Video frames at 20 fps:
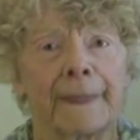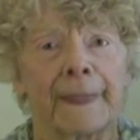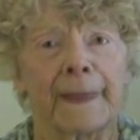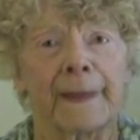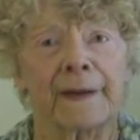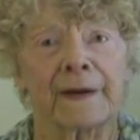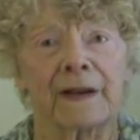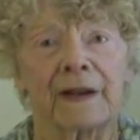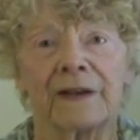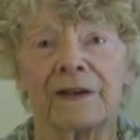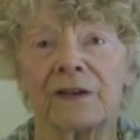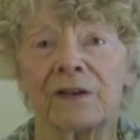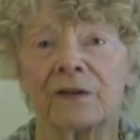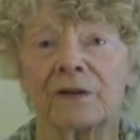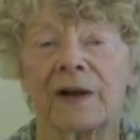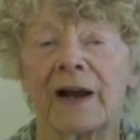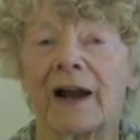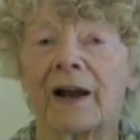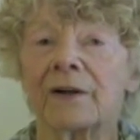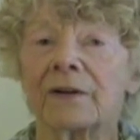that I
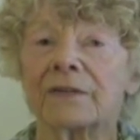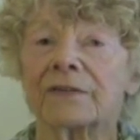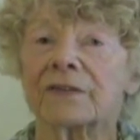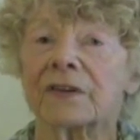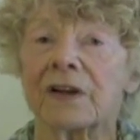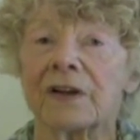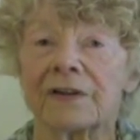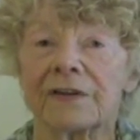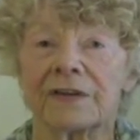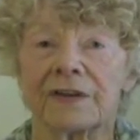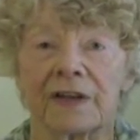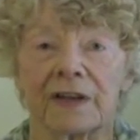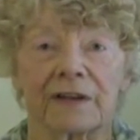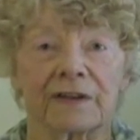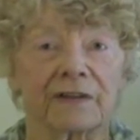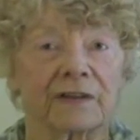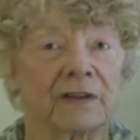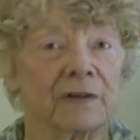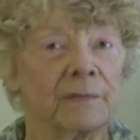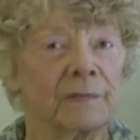knew out of
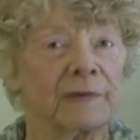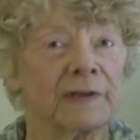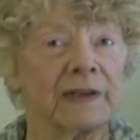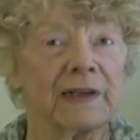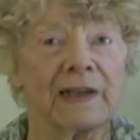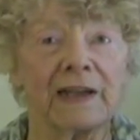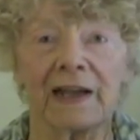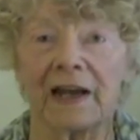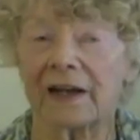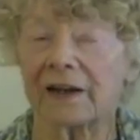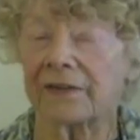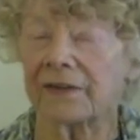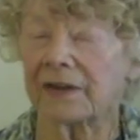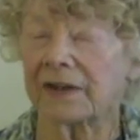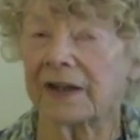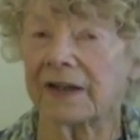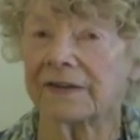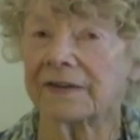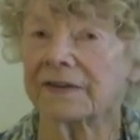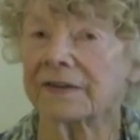context, completely out of the
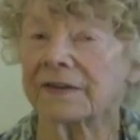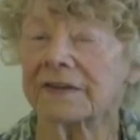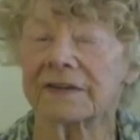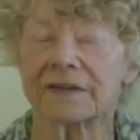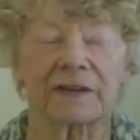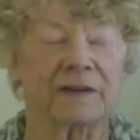lessons,